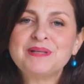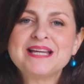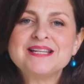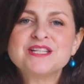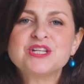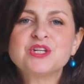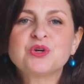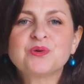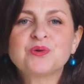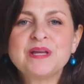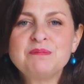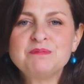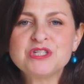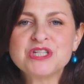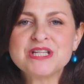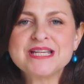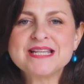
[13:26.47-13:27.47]
blended cream
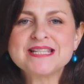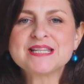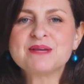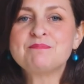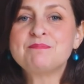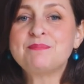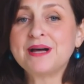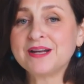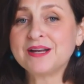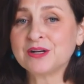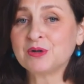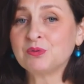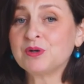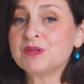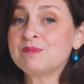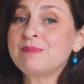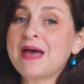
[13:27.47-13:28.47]
cheese and butter
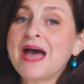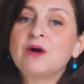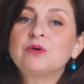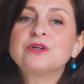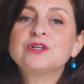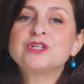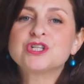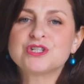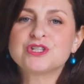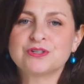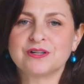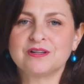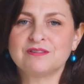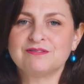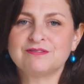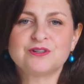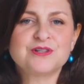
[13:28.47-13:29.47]
with powdered
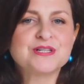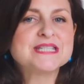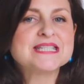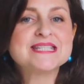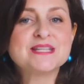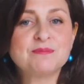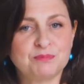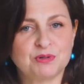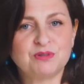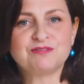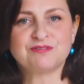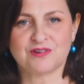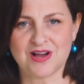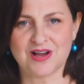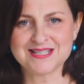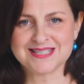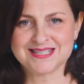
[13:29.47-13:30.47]
sugar for a simple
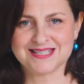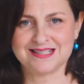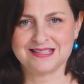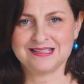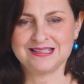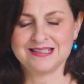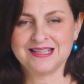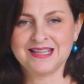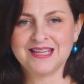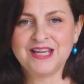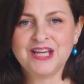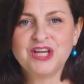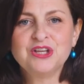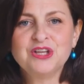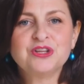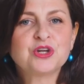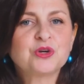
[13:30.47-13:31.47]
frosting.
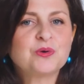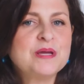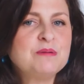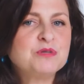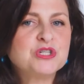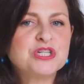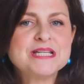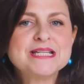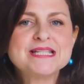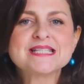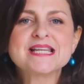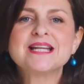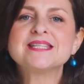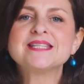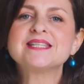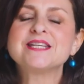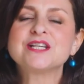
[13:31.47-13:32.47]
The cream cheese
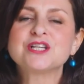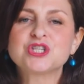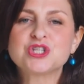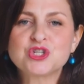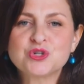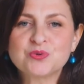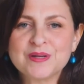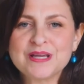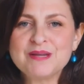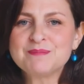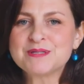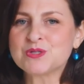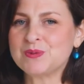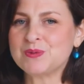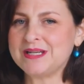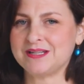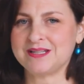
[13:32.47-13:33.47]
cuts the extreme
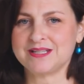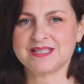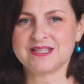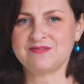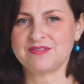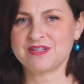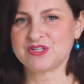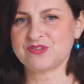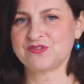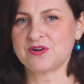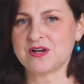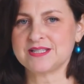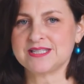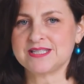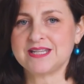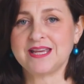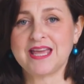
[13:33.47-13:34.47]
sweetness of this
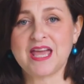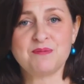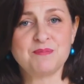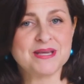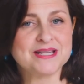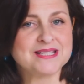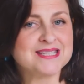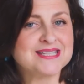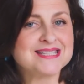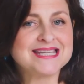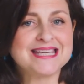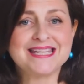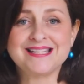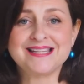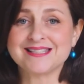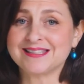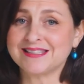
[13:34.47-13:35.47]
frosting and mixes
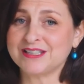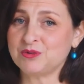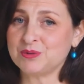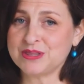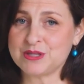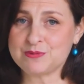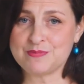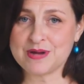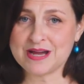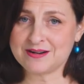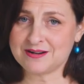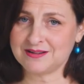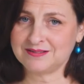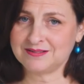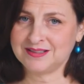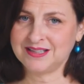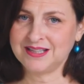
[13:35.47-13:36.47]
easily with the butter.